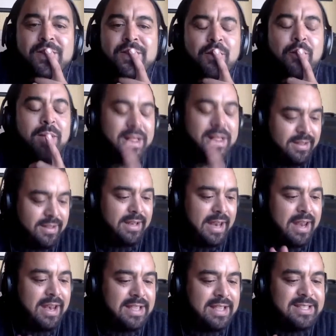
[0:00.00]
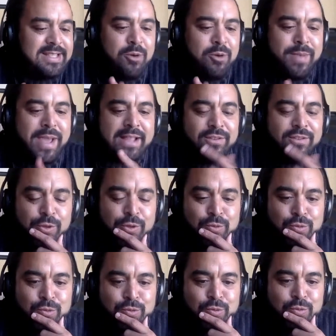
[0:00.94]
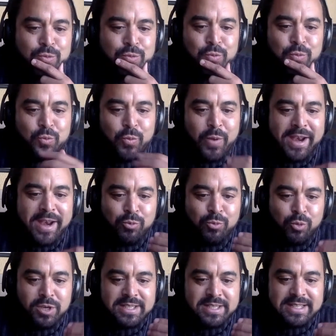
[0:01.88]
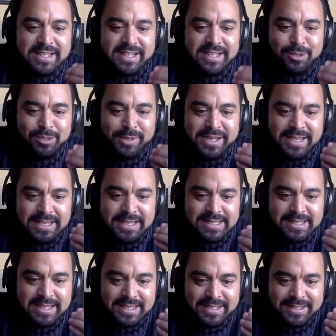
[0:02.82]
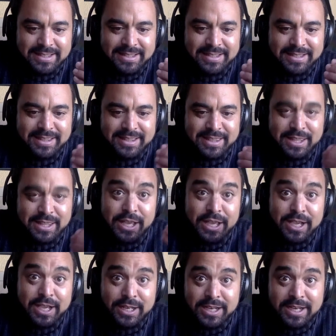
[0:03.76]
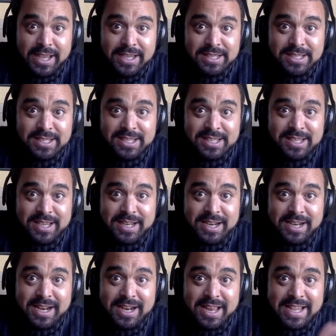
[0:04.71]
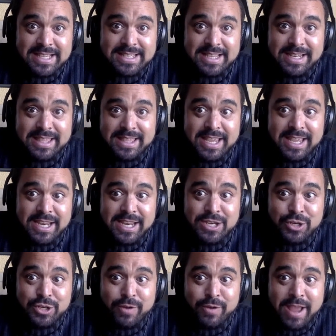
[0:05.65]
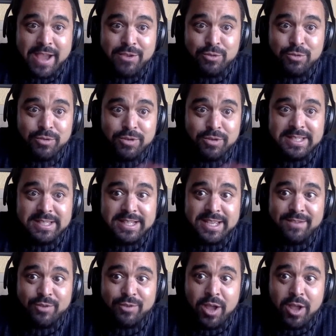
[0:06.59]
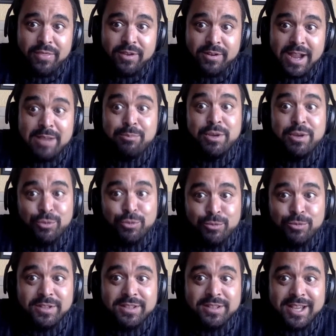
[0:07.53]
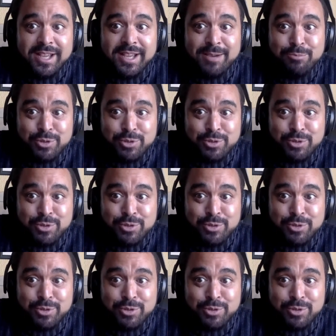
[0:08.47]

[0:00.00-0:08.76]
Well, let's go back to when it was a little bit easier, the early days. And like I said in the intro now, you could easily have gone the rugby route, I'm